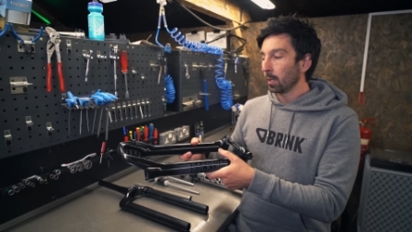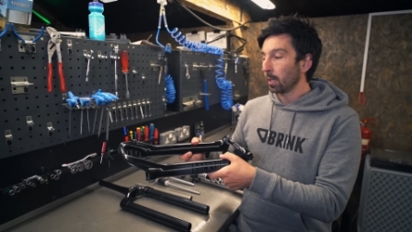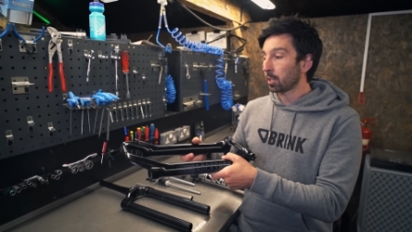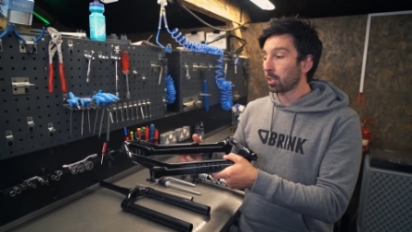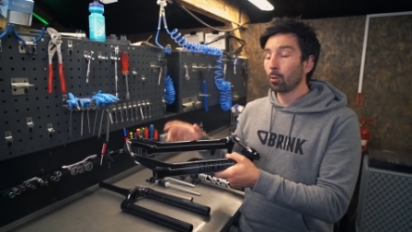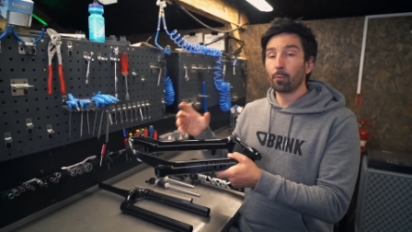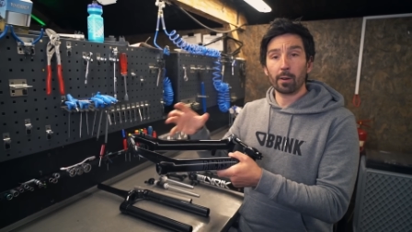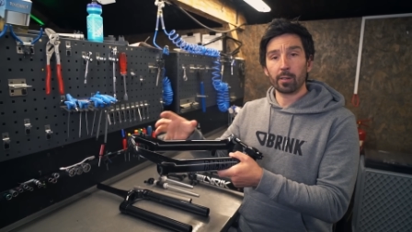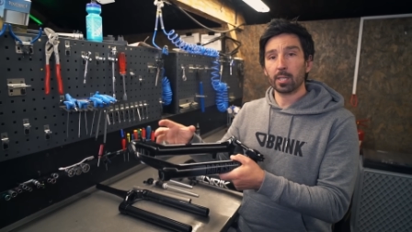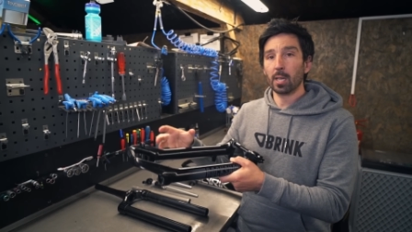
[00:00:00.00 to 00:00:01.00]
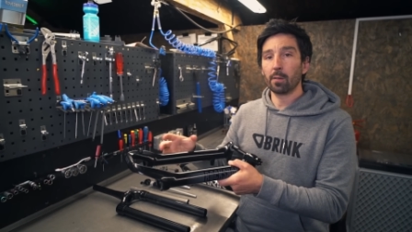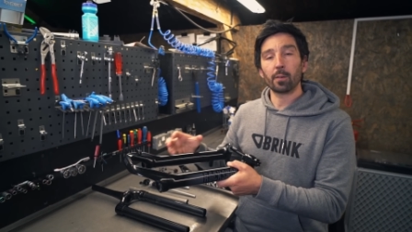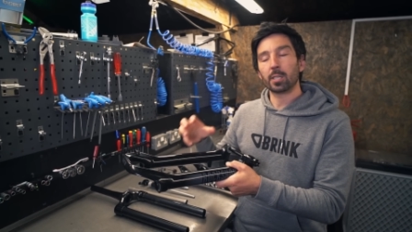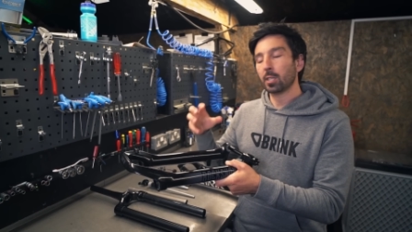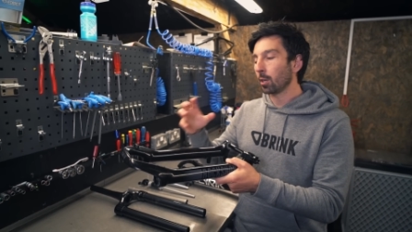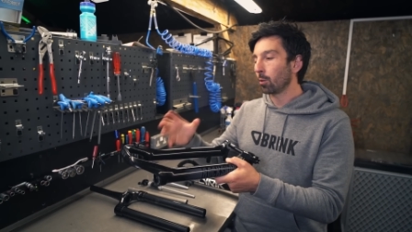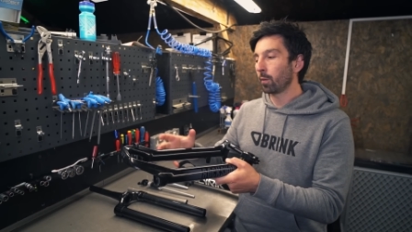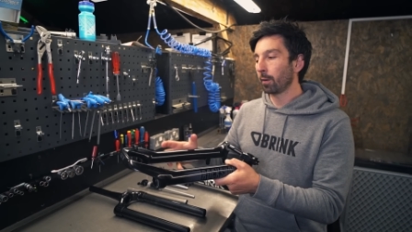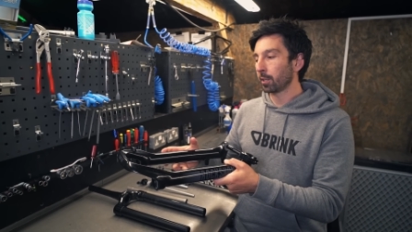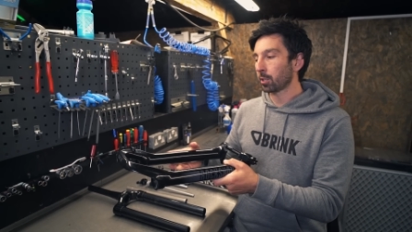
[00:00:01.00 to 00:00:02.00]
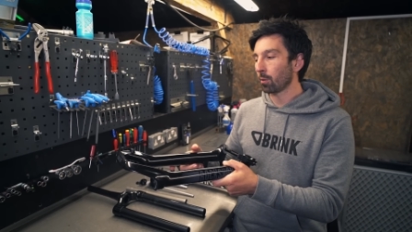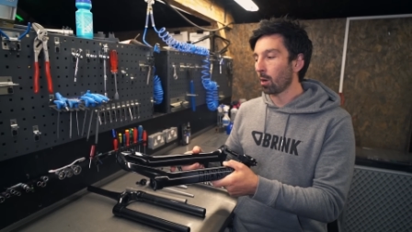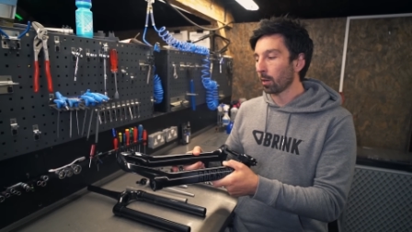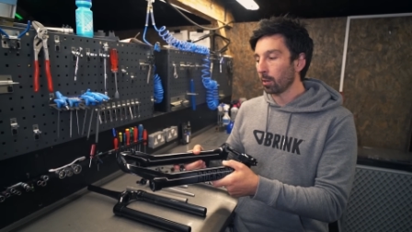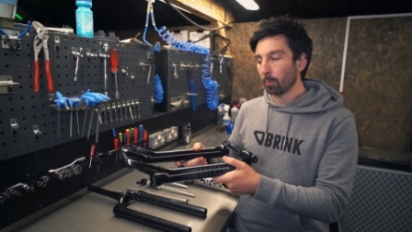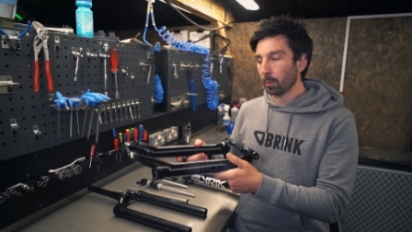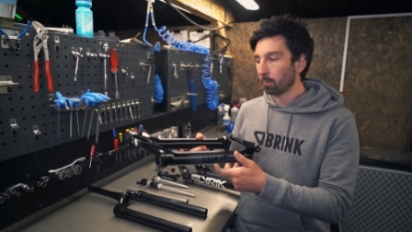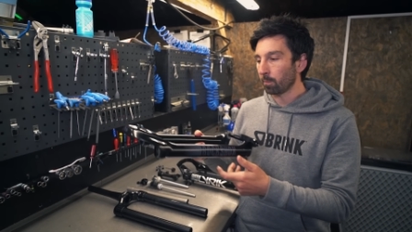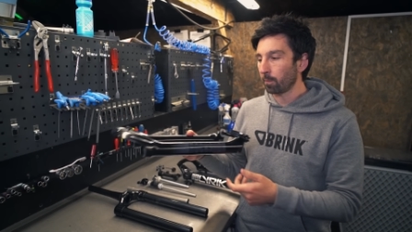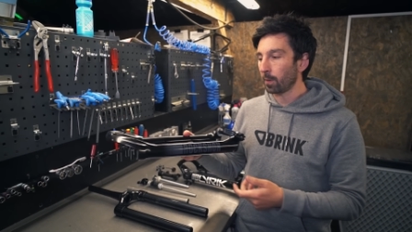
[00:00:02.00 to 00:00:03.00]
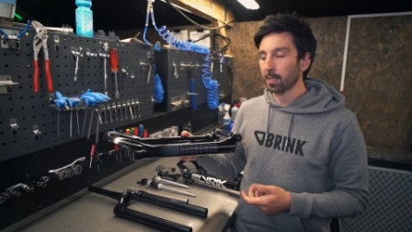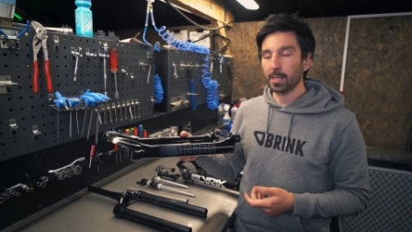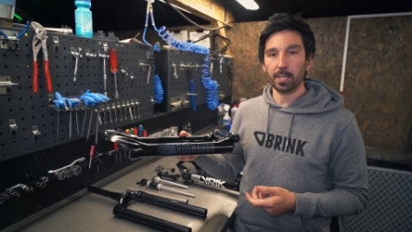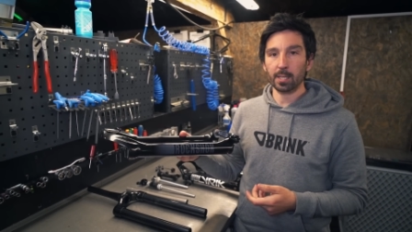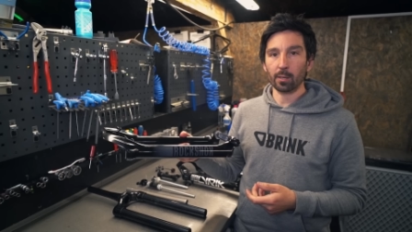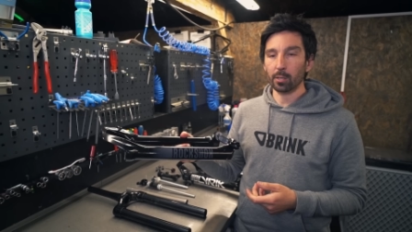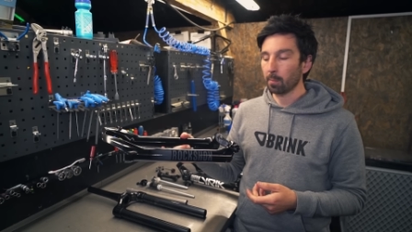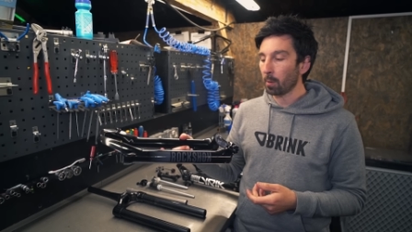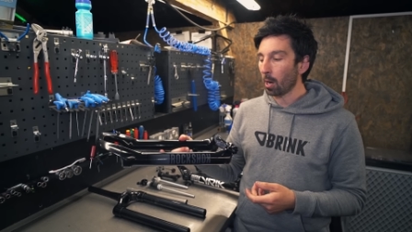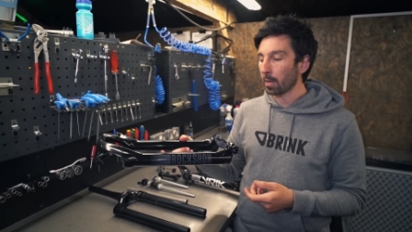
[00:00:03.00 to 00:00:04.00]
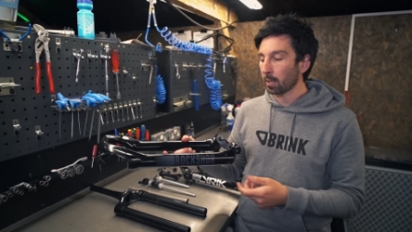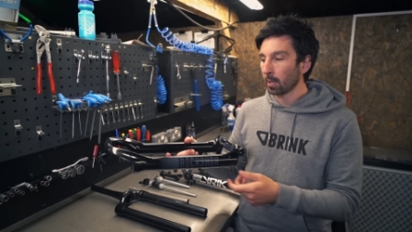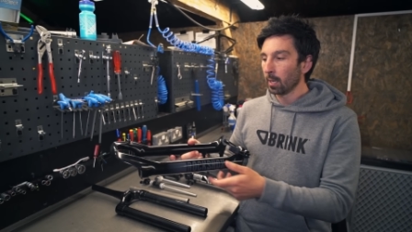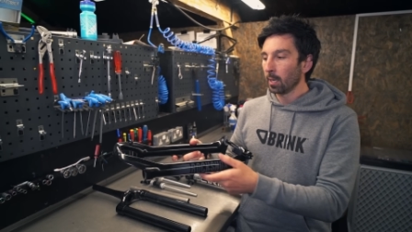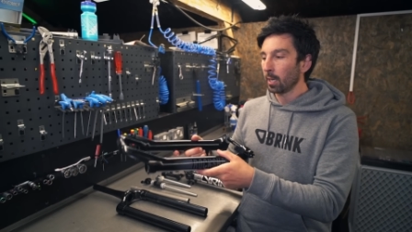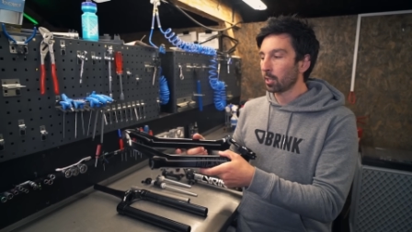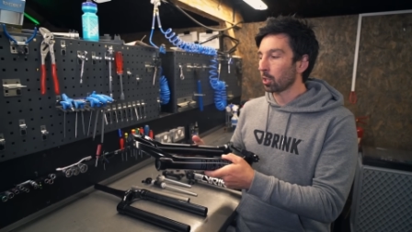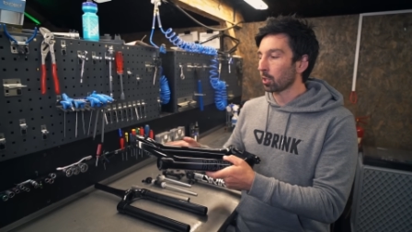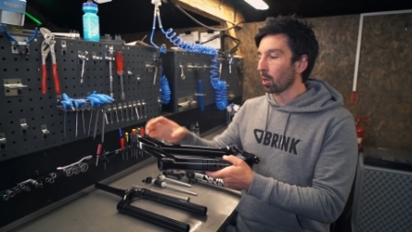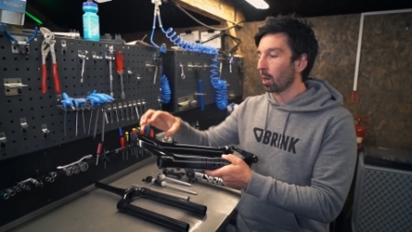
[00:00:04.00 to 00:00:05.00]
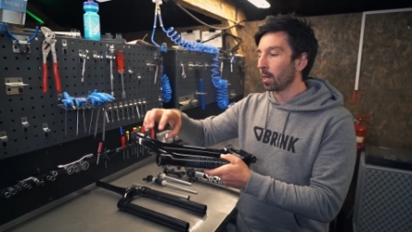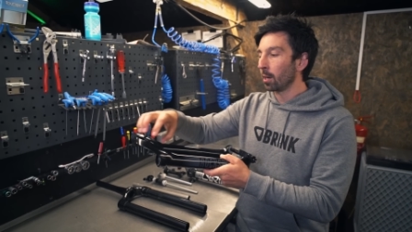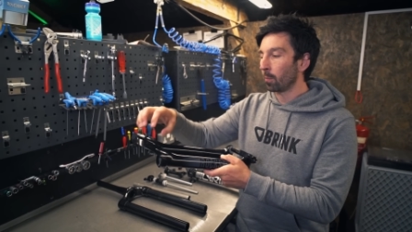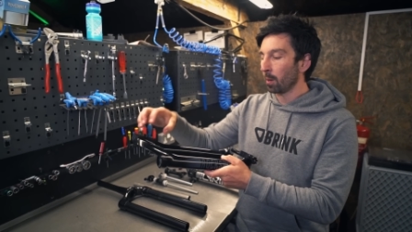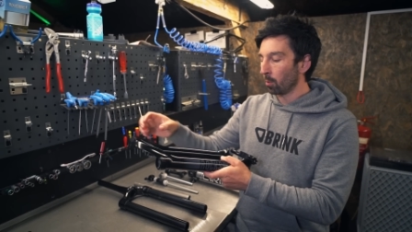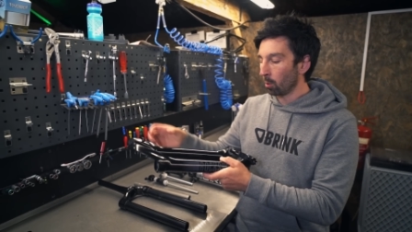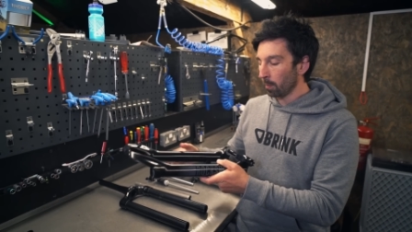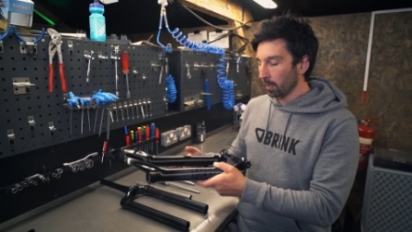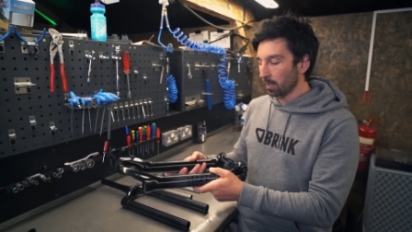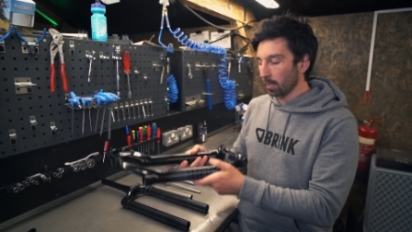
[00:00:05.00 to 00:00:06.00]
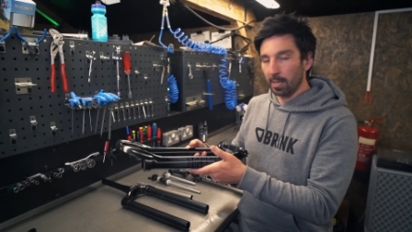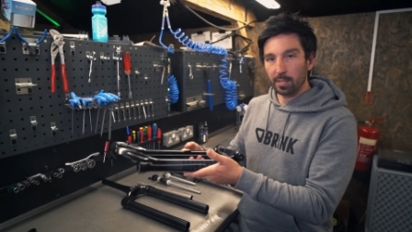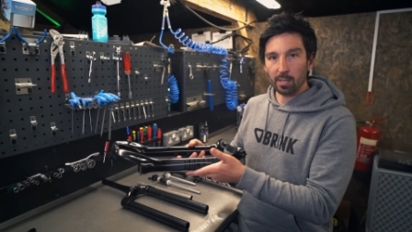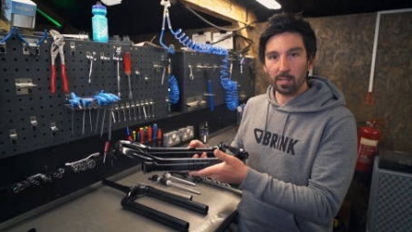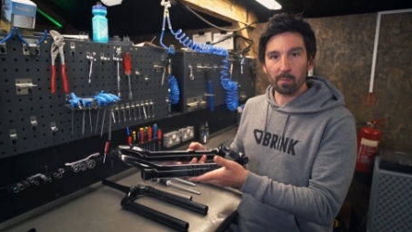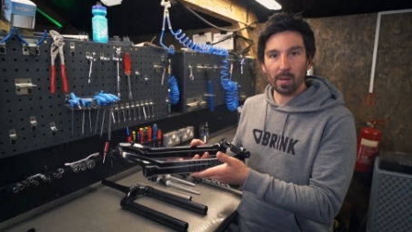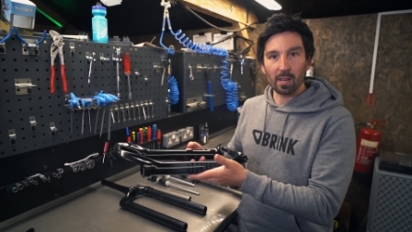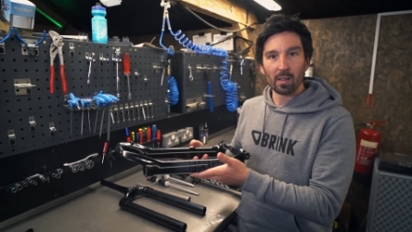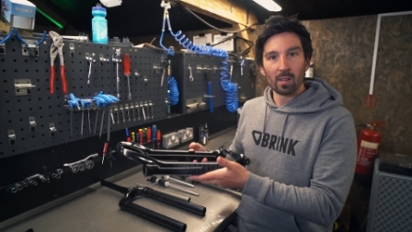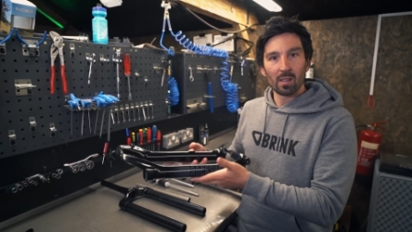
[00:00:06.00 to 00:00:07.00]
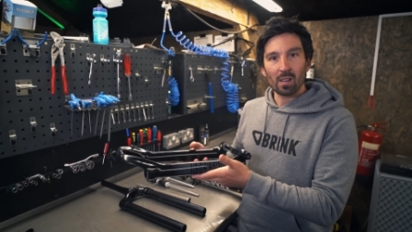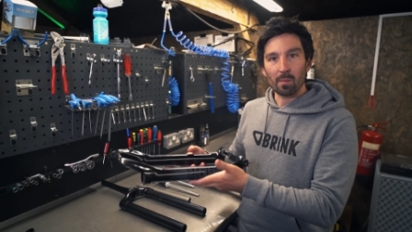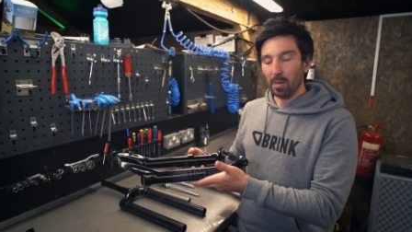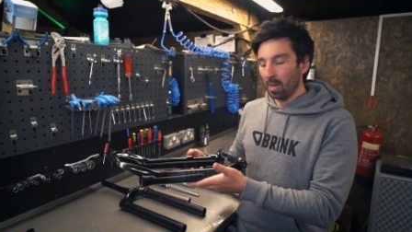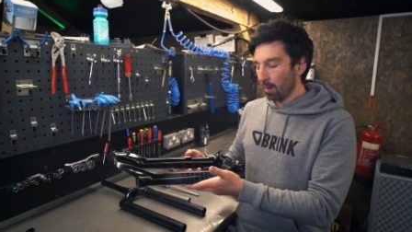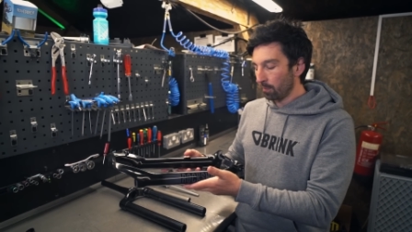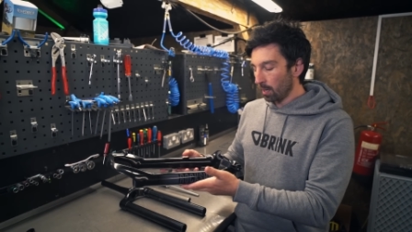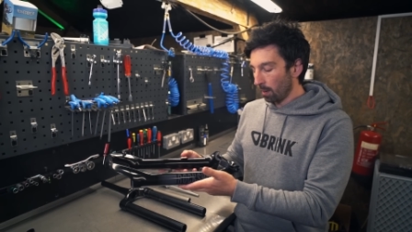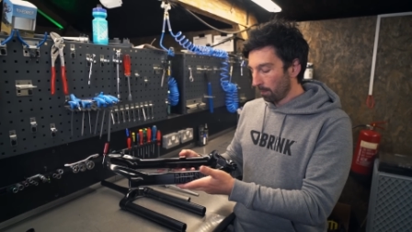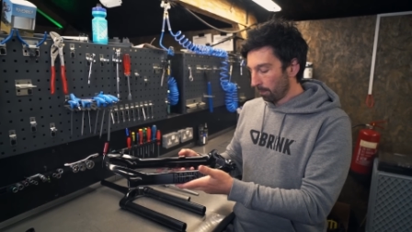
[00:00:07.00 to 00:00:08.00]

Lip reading: It's still very stiff, it's still very strong. It'll be fantastic on your bike. It's just got a little bit more meat in it, so it's a bit heavier.